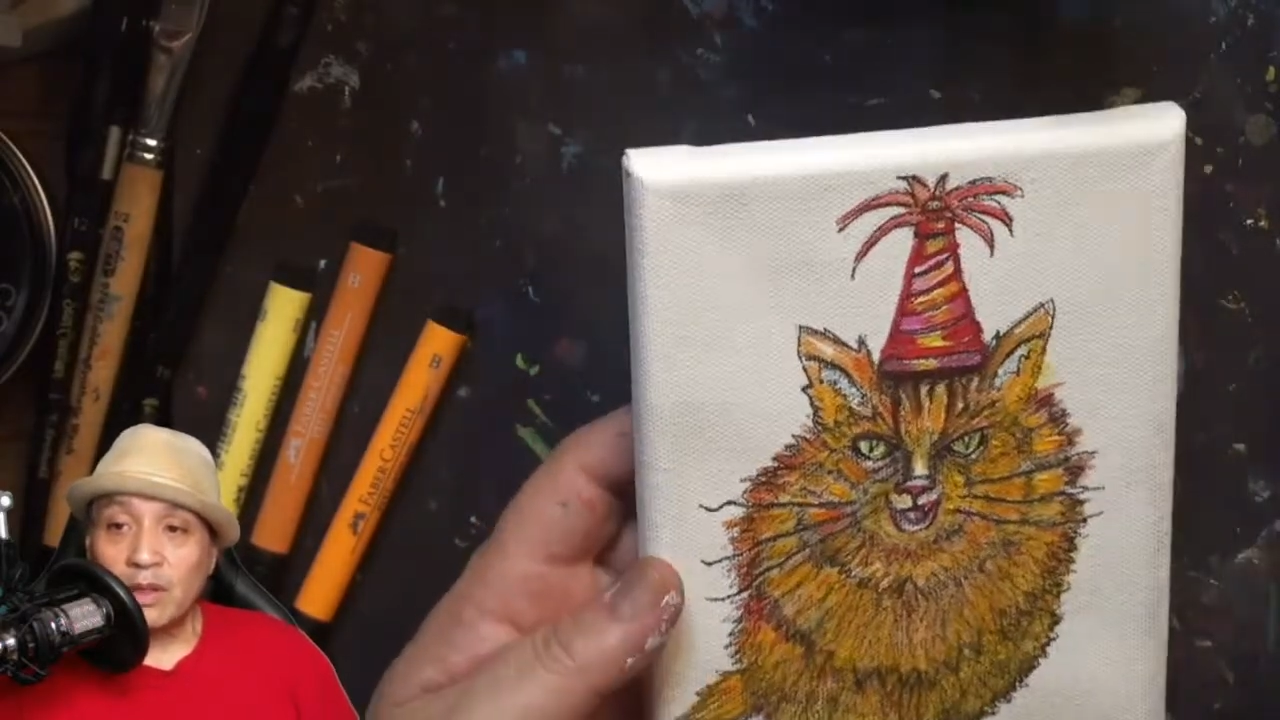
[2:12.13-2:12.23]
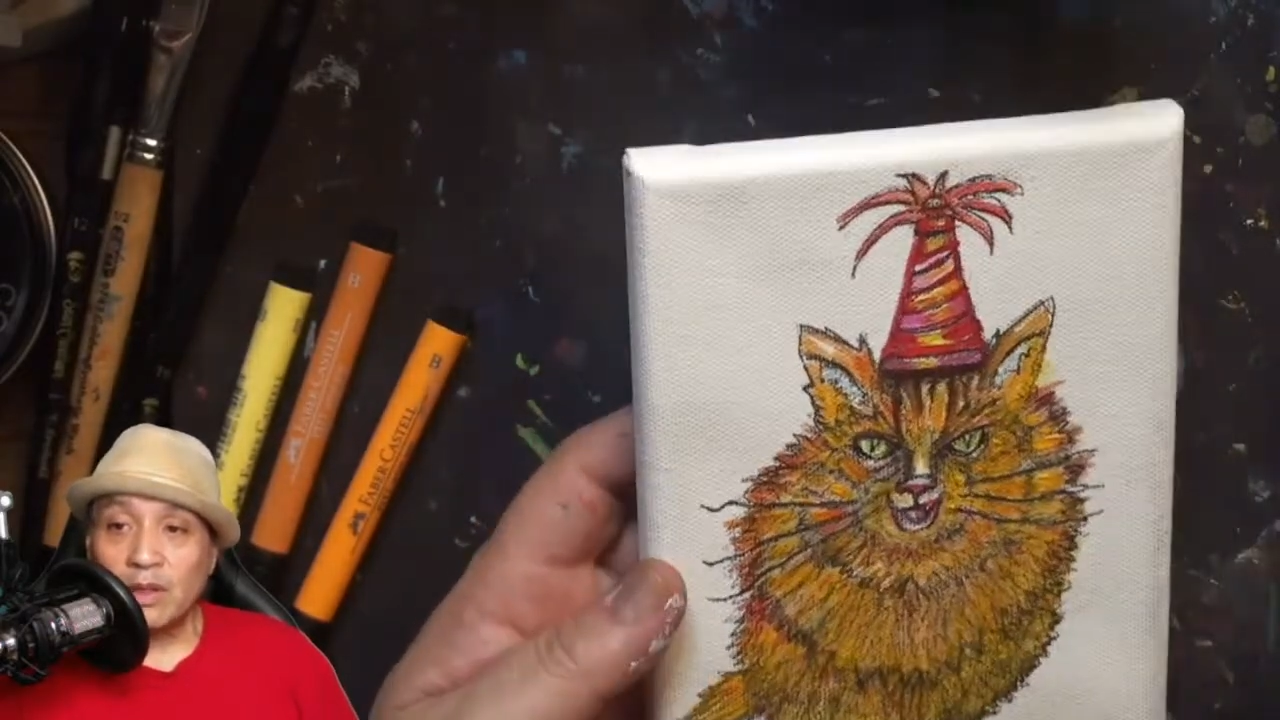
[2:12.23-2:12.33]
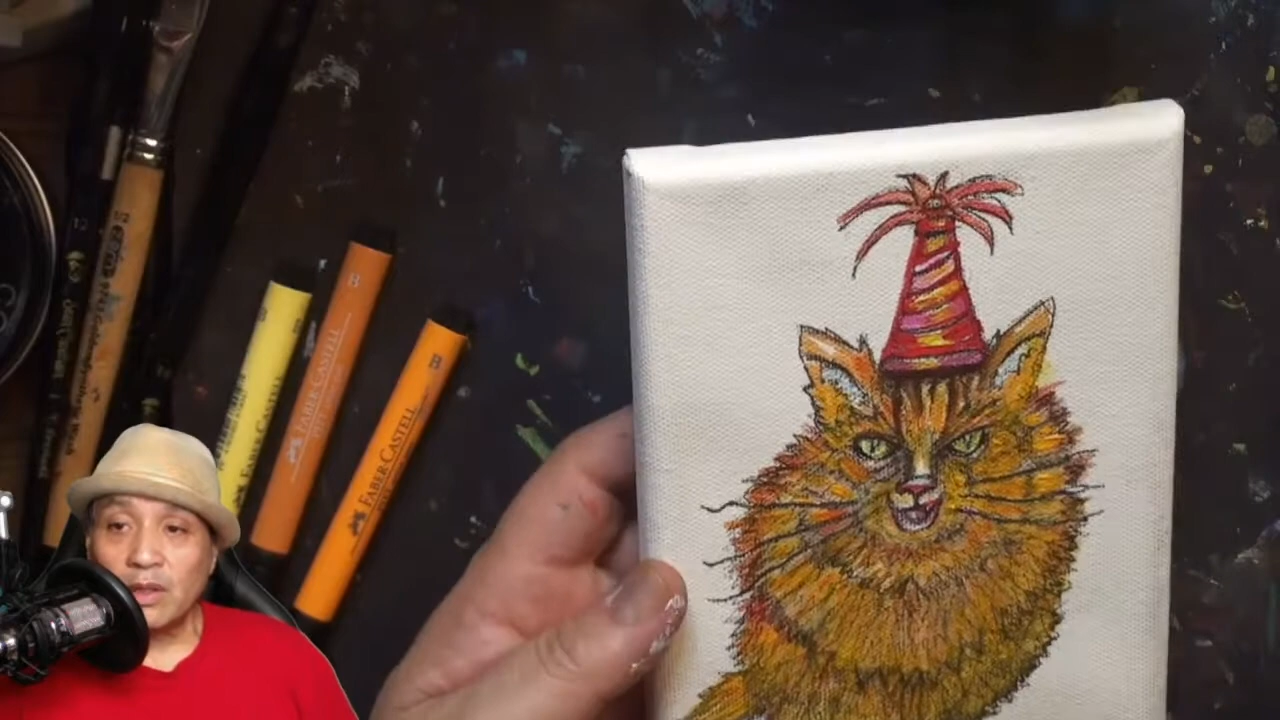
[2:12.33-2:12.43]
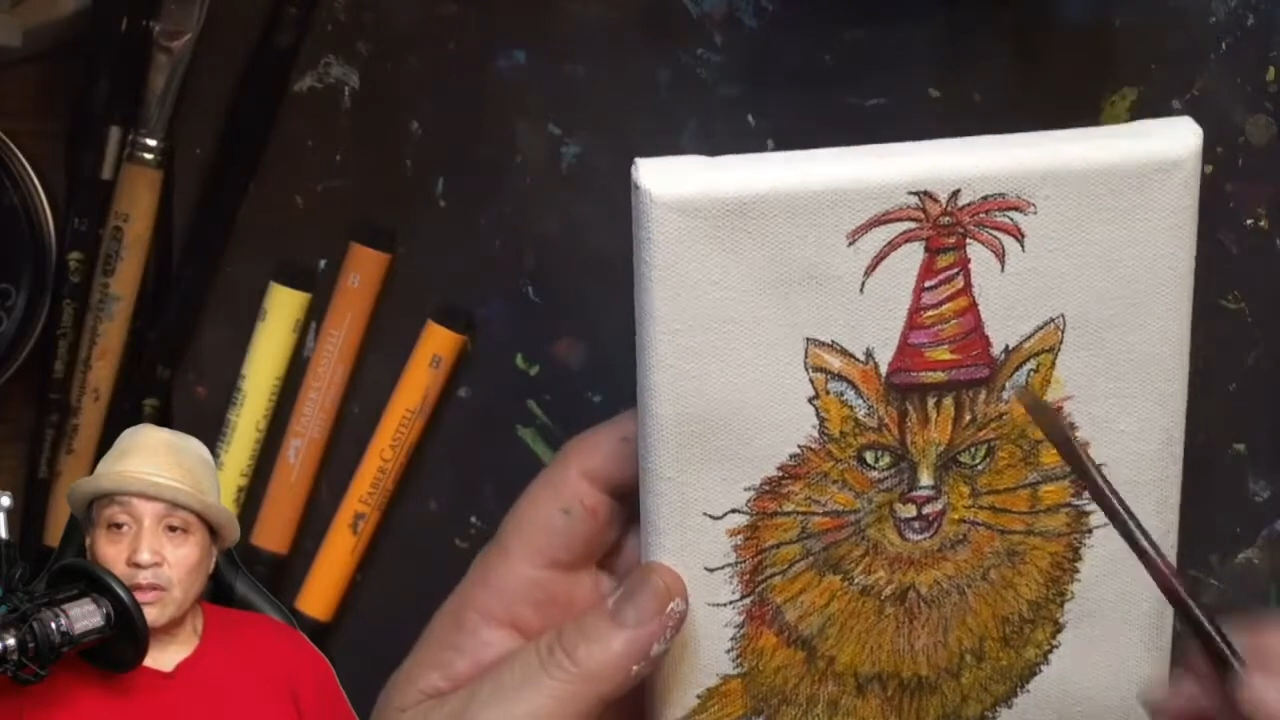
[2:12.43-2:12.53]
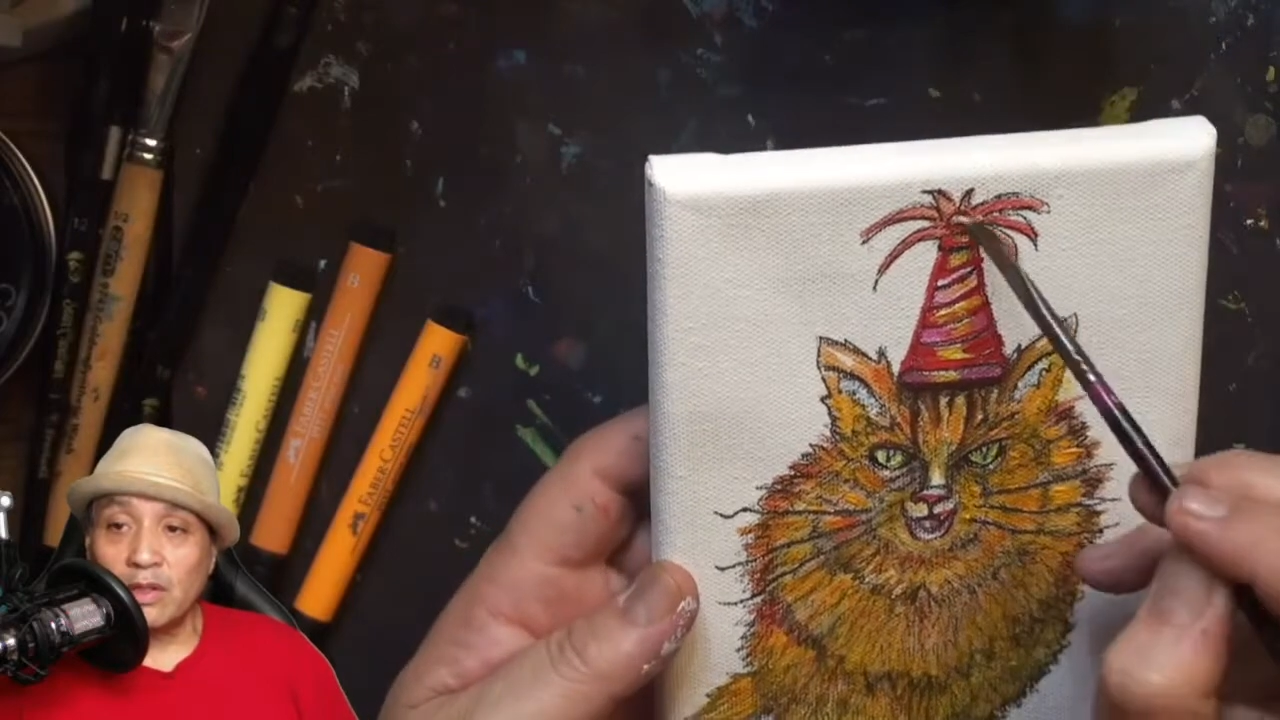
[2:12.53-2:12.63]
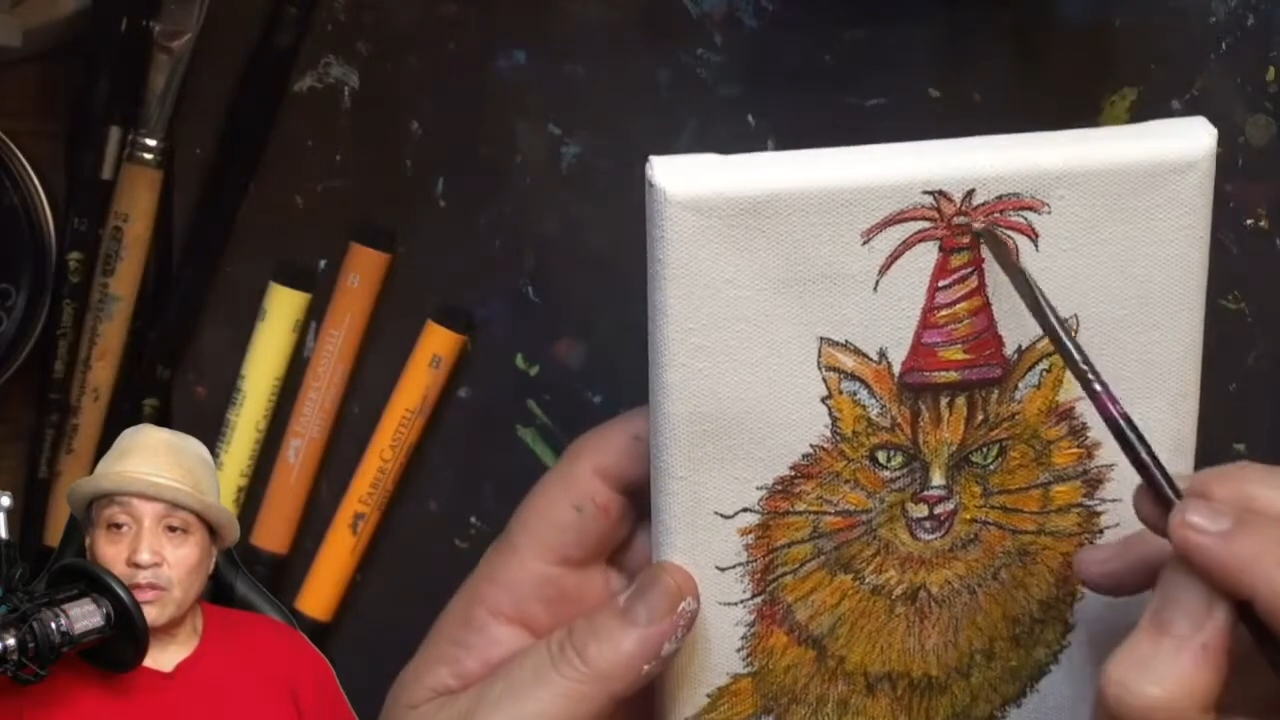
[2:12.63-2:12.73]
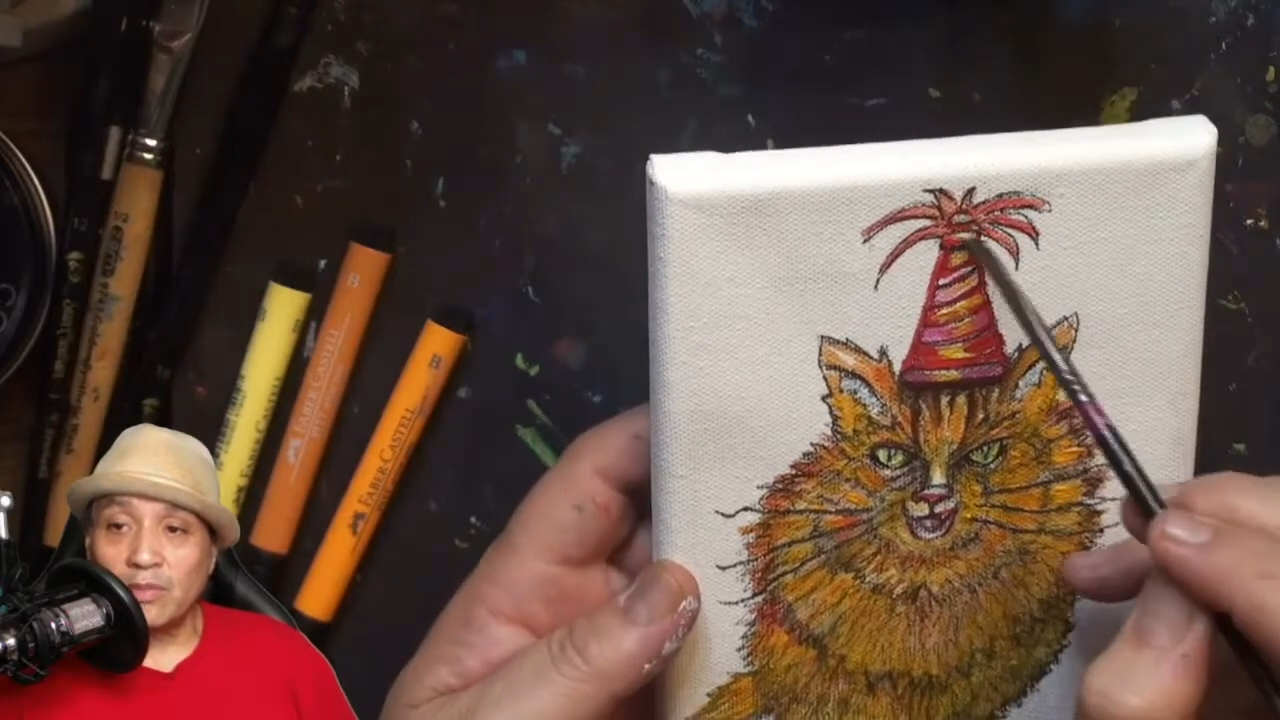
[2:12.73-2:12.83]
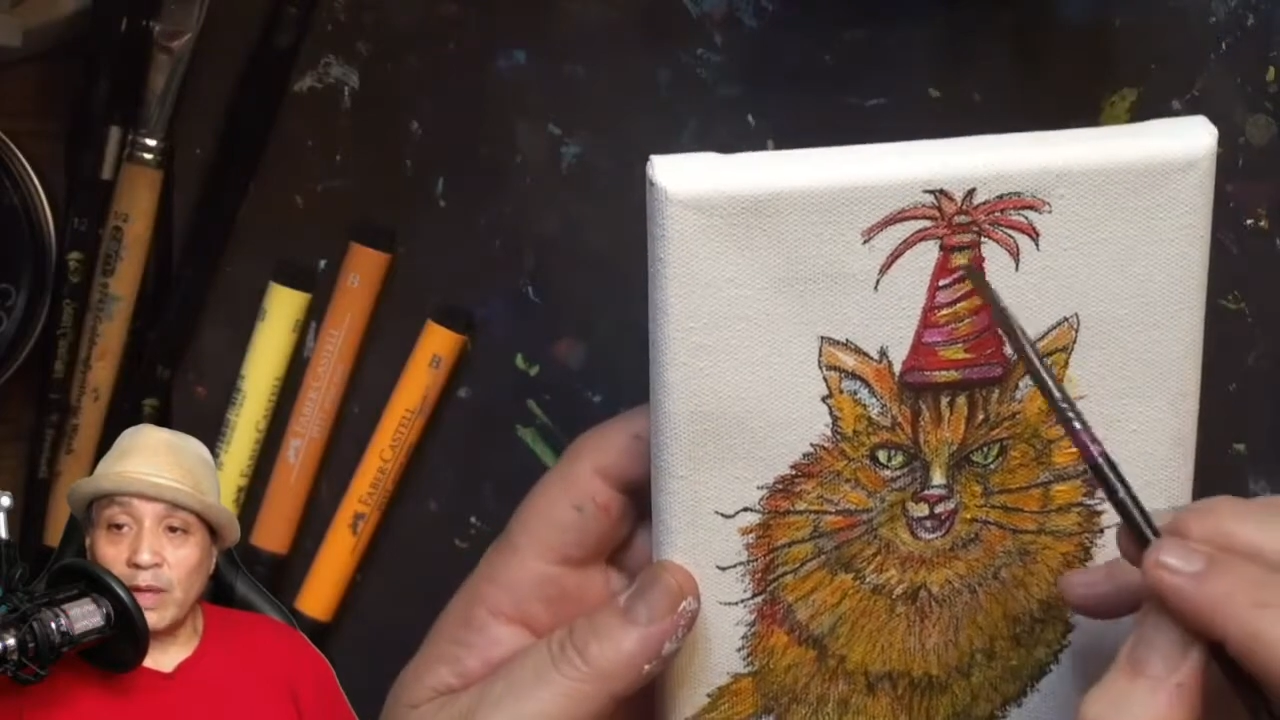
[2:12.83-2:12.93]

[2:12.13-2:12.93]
you know, this